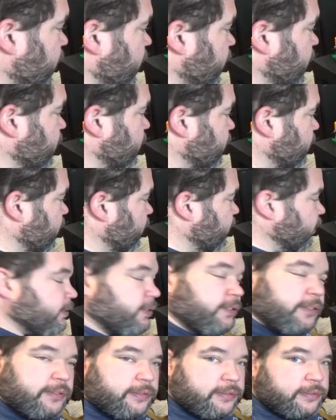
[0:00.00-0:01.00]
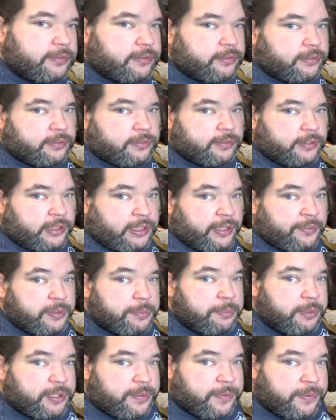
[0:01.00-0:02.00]
and uh, give
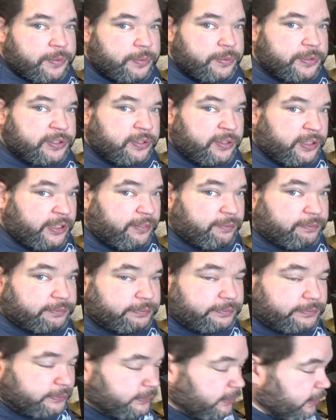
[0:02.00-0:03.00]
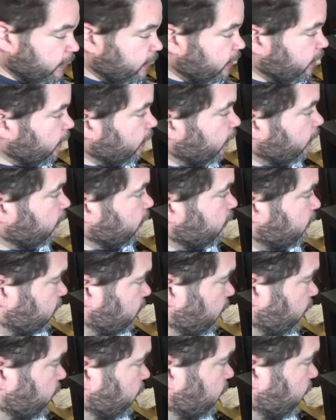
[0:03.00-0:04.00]
you my thoughts on it.
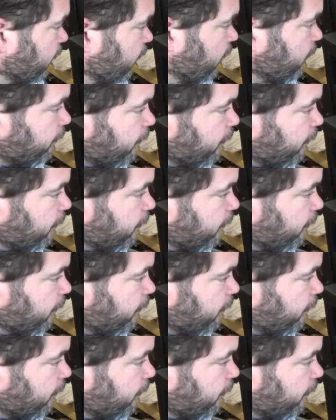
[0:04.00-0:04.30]
So, in